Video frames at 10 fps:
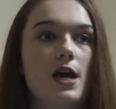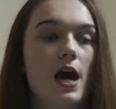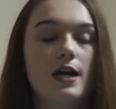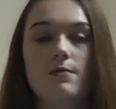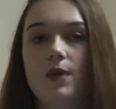
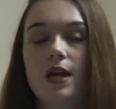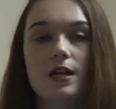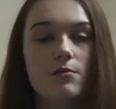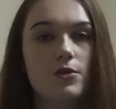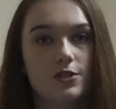I didn't buy
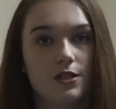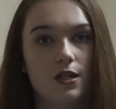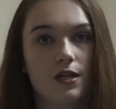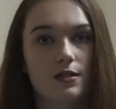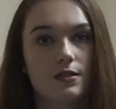any
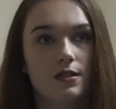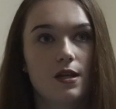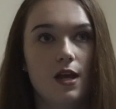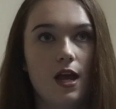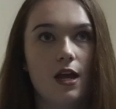merchandise.
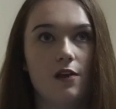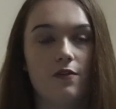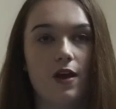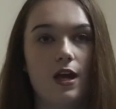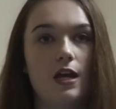And if
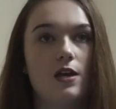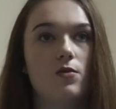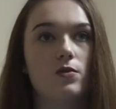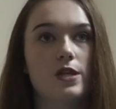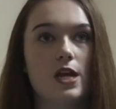I
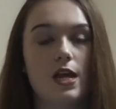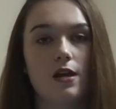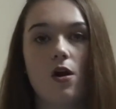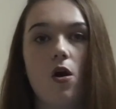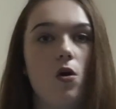only ate
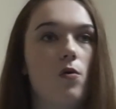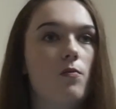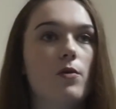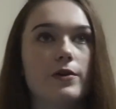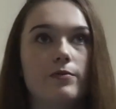at home one